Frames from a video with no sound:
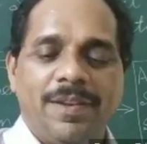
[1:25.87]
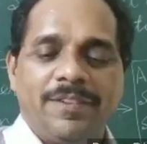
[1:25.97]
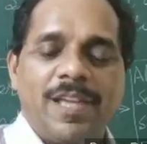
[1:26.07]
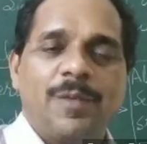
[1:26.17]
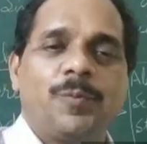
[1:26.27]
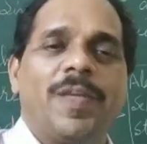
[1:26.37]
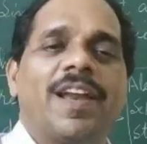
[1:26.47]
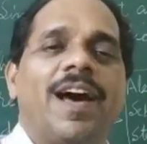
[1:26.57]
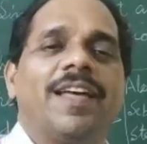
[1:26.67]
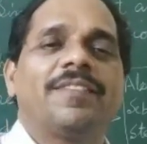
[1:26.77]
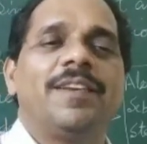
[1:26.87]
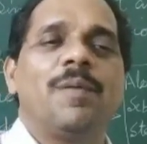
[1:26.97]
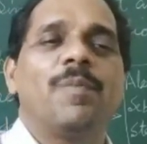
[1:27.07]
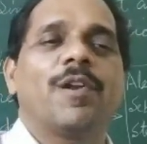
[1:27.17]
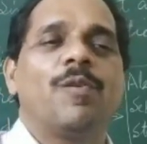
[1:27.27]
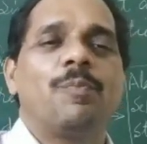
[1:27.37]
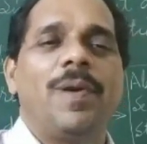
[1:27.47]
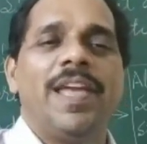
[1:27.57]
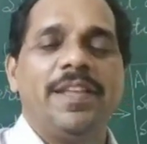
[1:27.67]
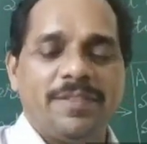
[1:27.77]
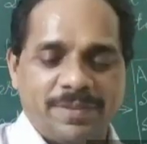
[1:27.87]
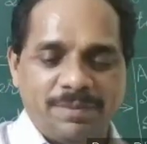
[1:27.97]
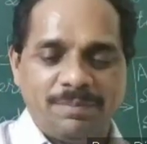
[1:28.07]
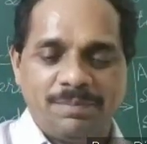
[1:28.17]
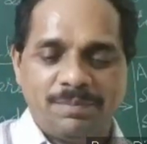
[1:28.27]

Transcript: Shakespeare has a number of plays,